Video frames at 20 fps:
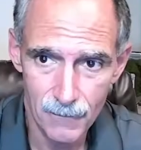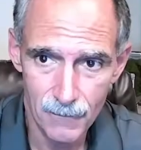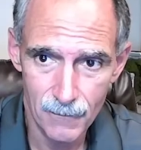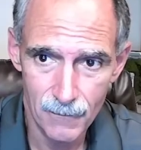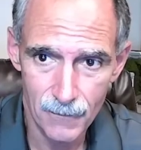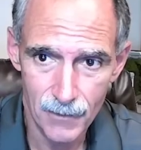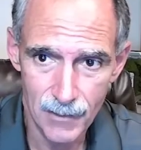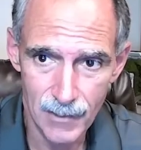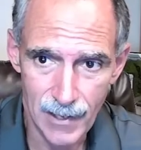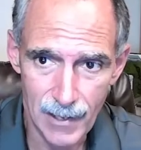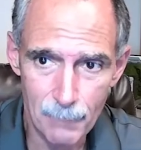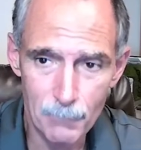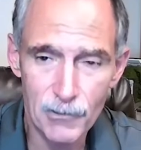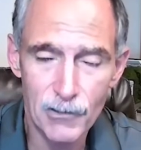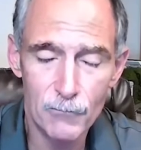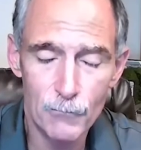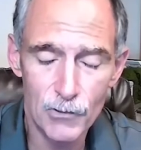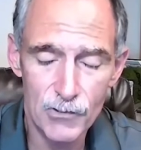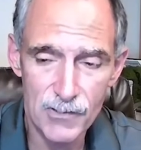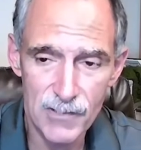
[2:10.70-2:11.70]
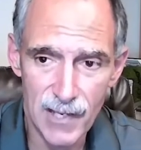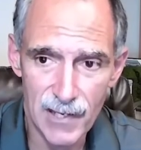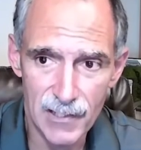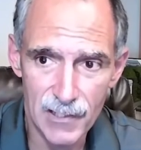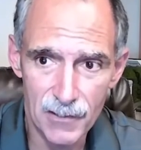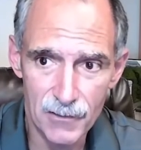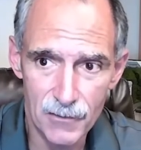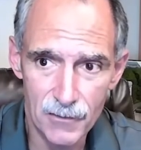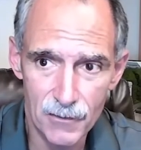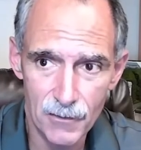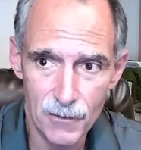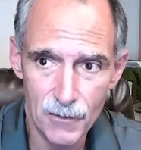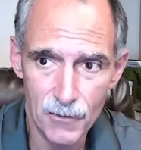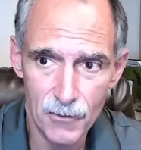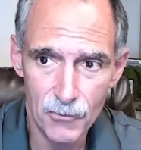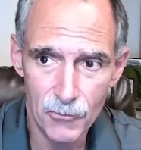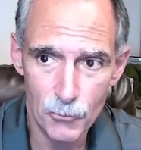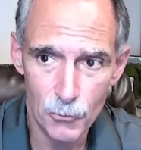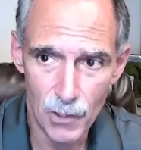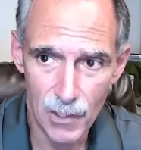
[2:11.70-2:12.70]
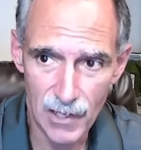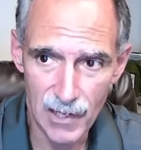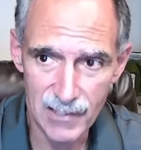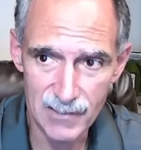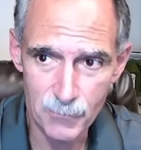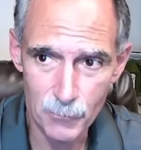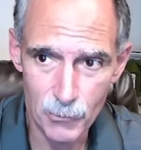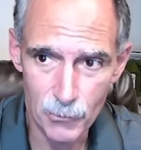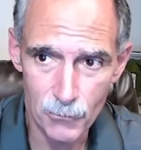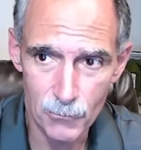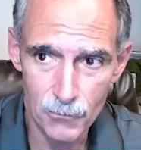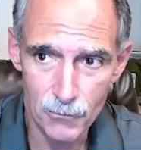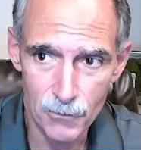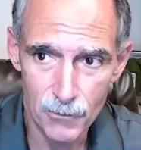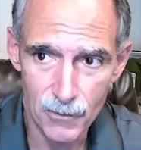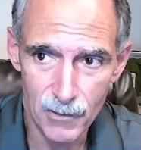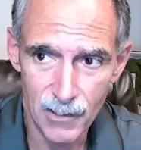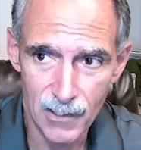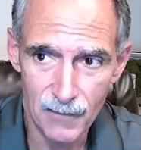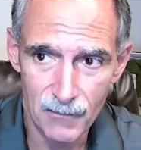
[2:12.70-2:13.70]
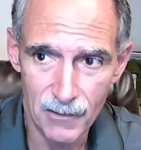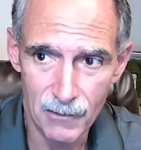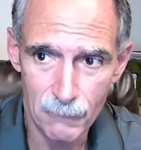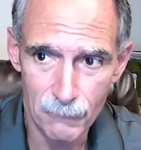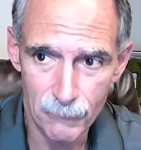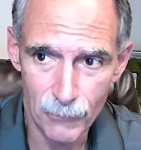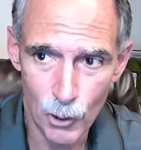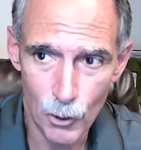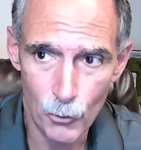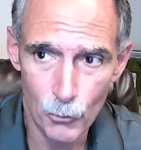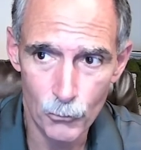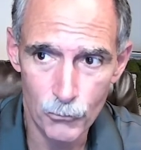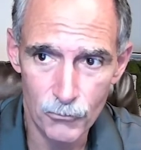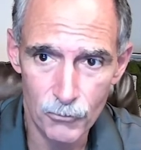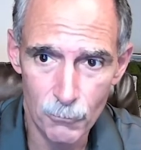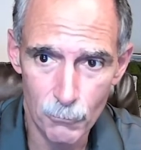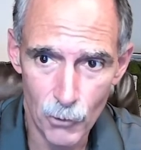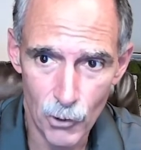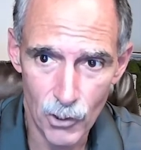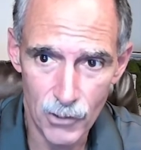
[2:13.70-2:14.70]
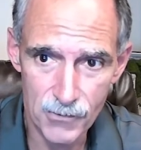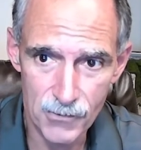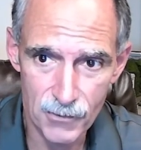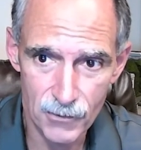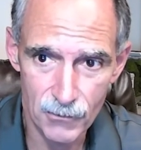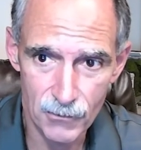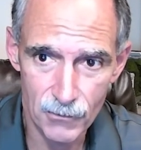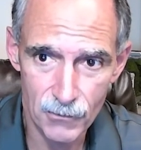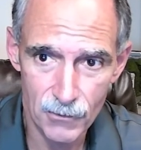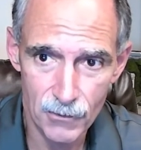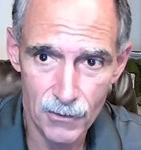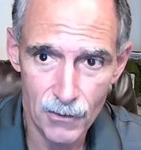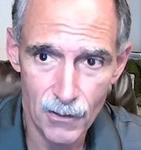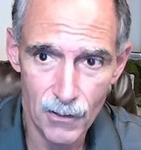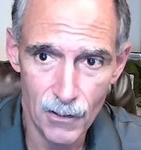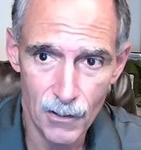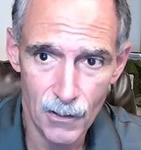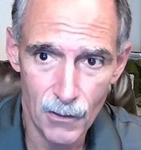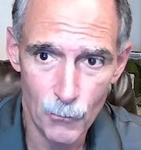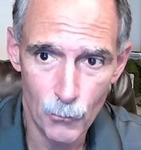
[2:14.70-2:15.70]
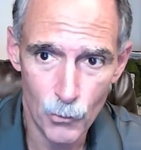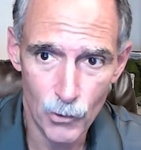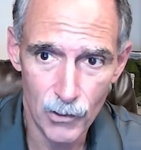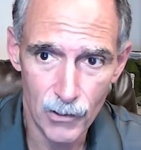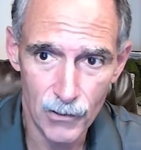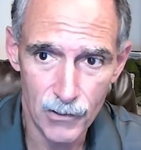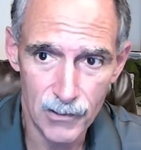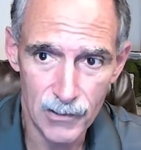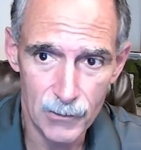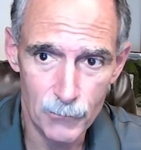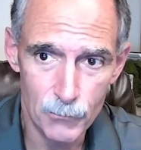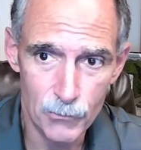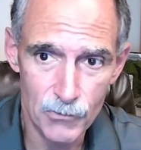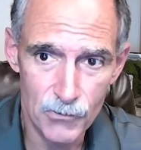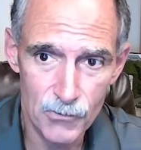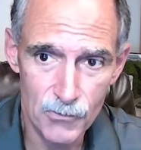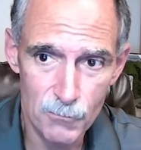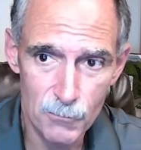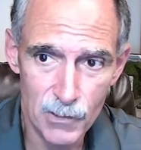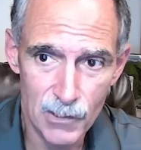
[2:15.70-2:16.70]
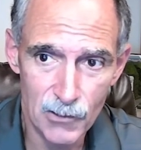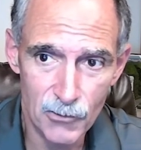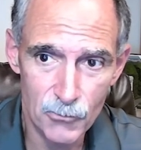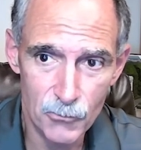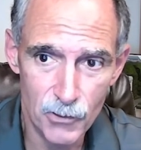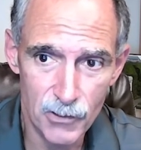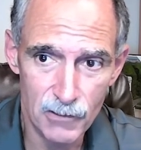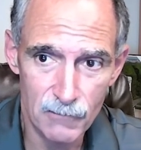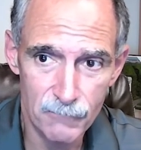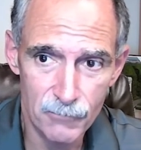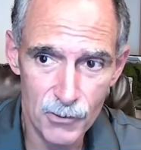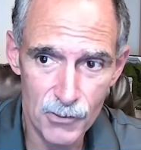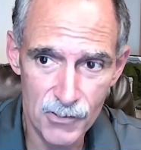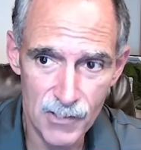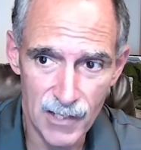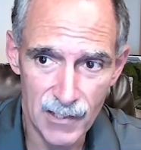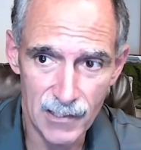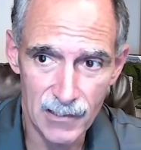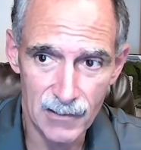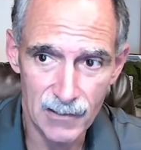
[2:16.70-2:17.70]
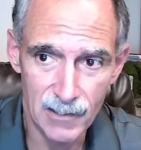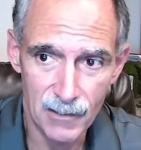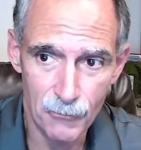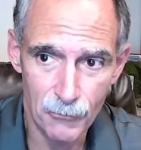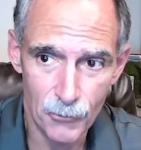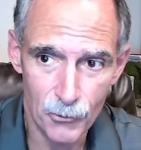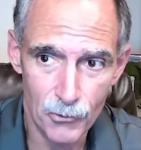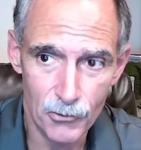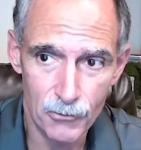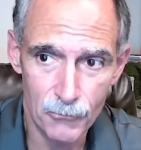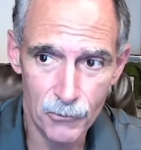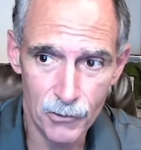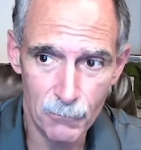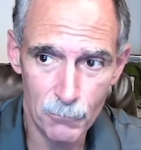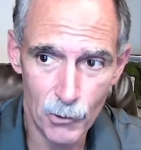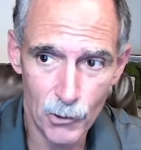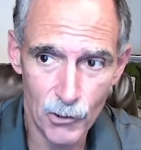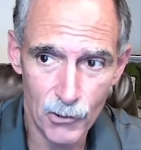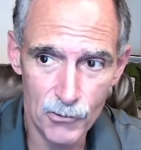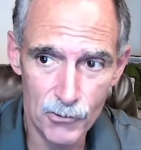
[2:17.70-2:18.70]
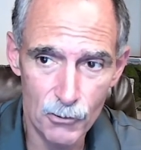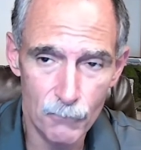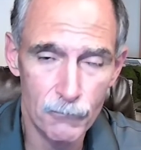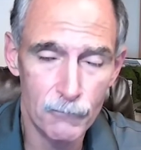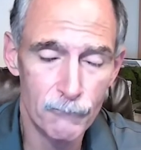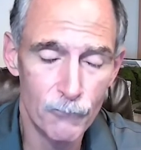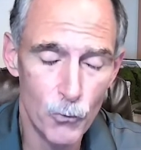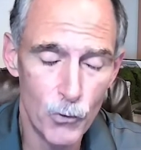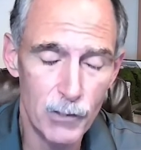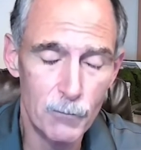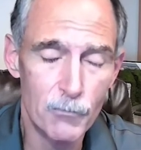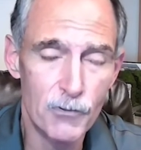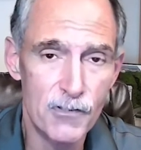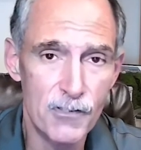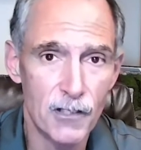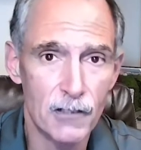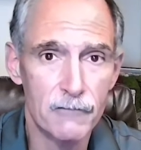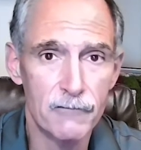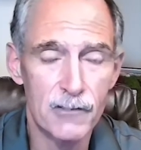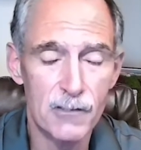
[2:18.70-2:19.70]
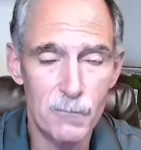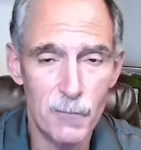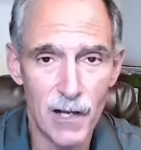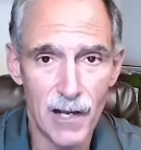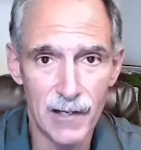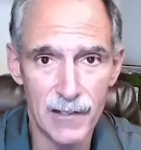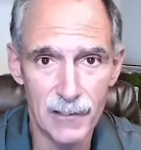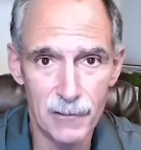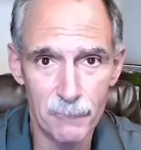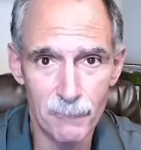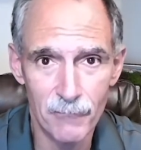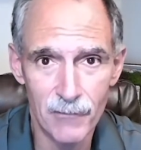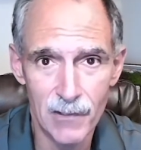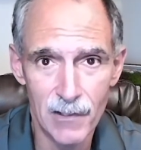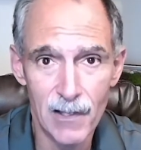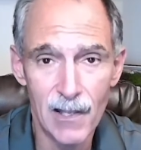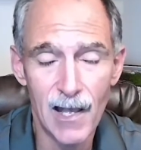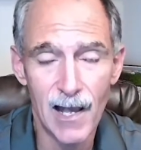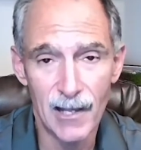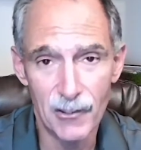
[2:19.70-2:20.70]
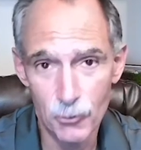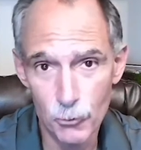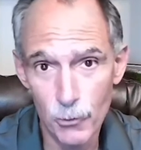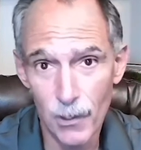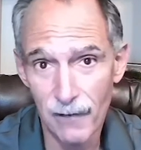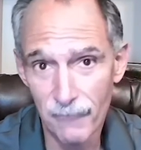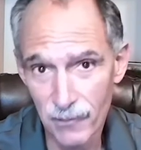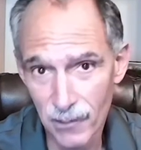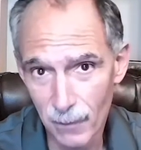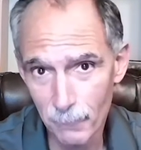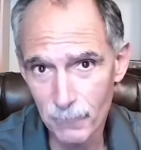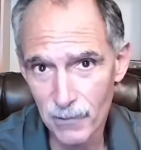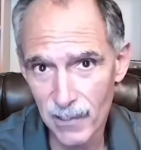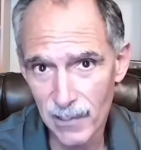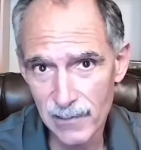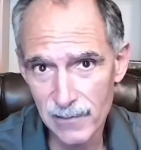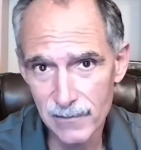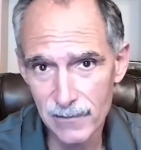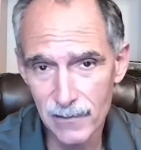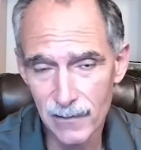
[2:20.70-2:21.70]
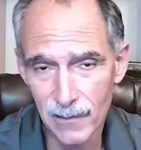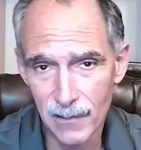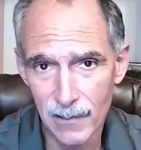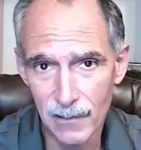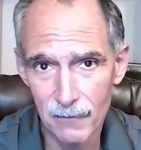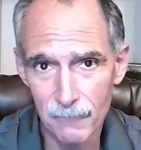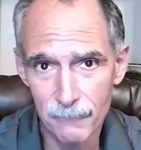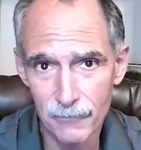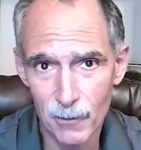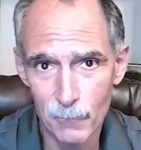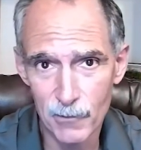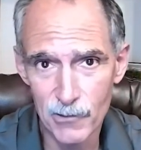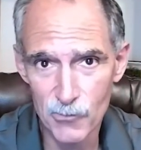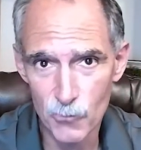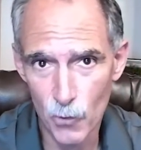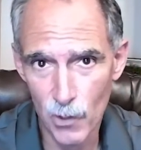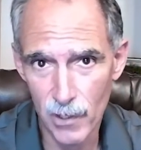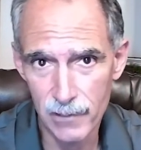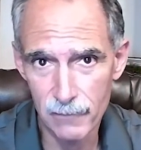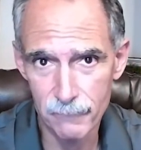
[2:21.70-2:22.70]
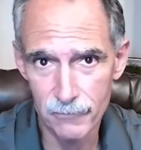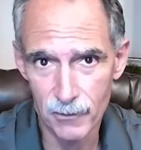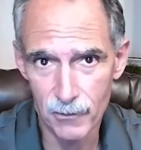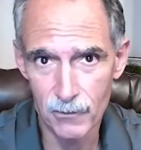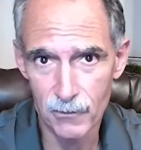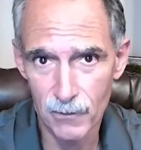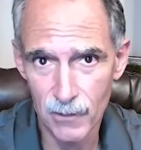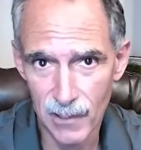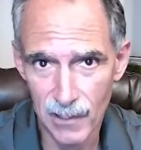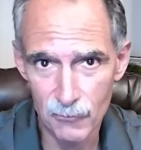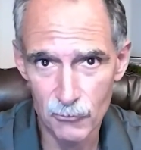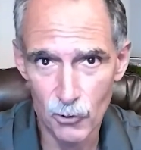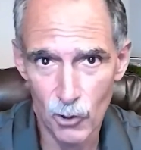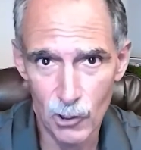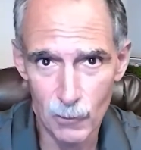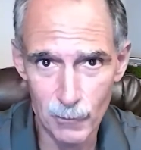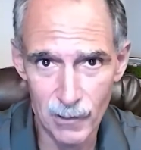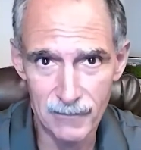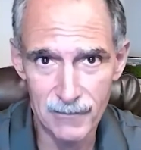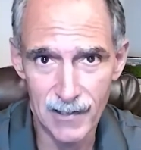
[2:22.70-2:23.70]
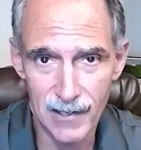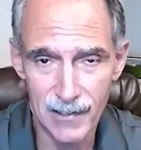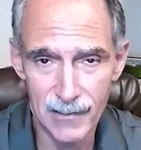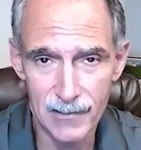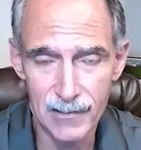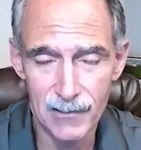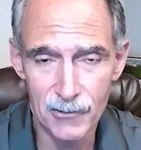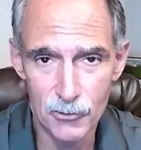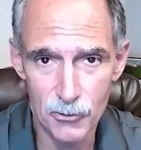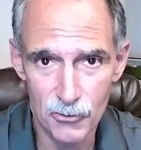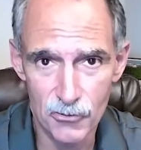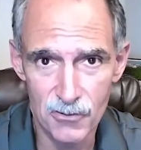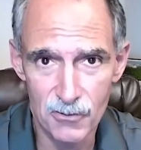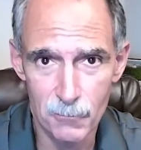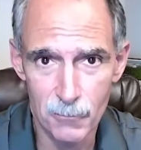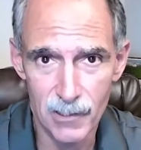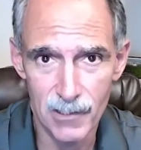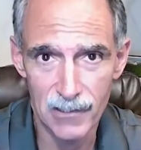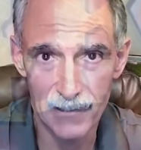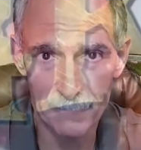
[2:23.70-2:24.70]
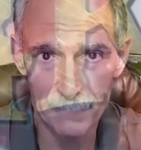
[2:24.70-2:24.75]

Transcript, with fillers: The captain was taken to a hospital and then flown to Boston where he was being treated for second and third degree burns, over 40% of his body. I do have an update uh, from his wife, and I'll talk about that in just a minute.